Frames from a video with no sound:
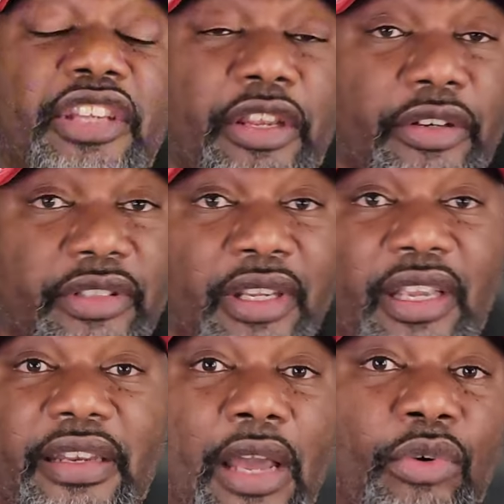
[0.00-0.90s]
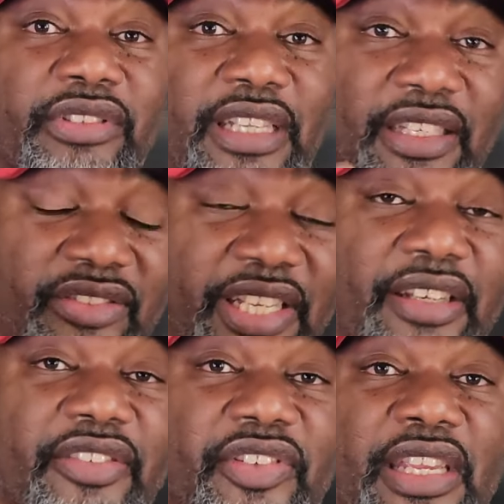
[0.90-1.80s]
years, and that was against
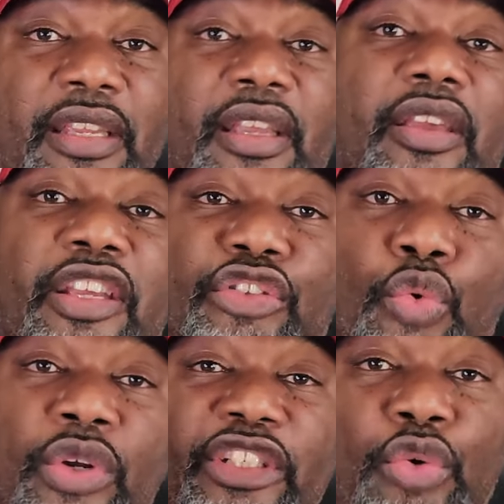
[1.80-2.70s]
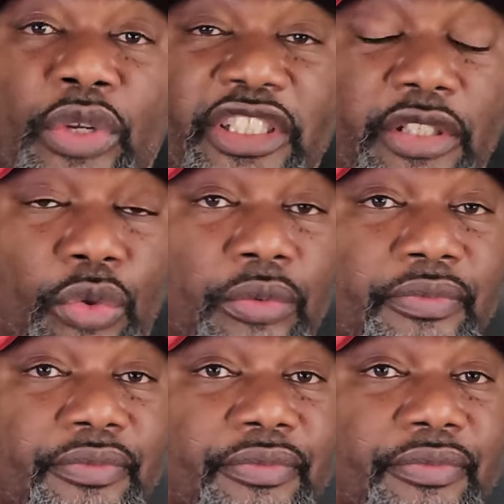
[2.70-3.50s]
Tennessee in 2022